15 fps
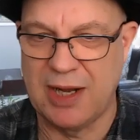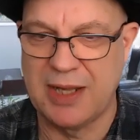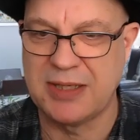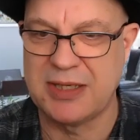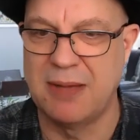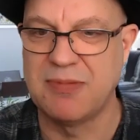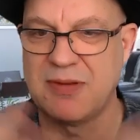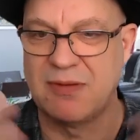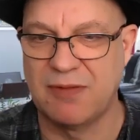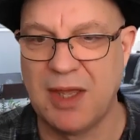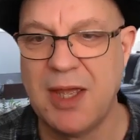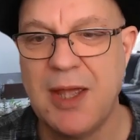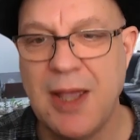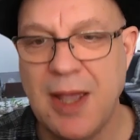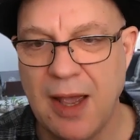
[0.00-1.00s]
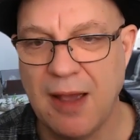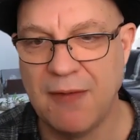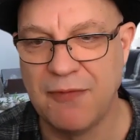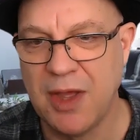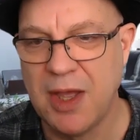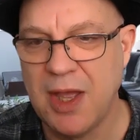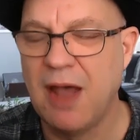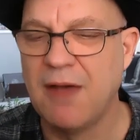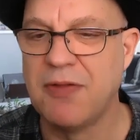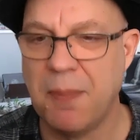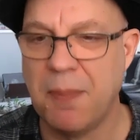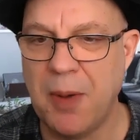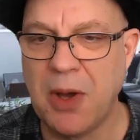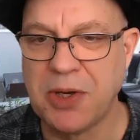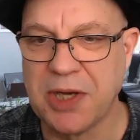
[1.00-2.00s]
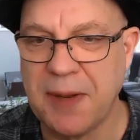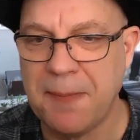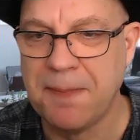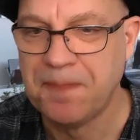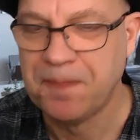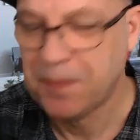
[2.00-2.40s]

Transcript: in terms of the body.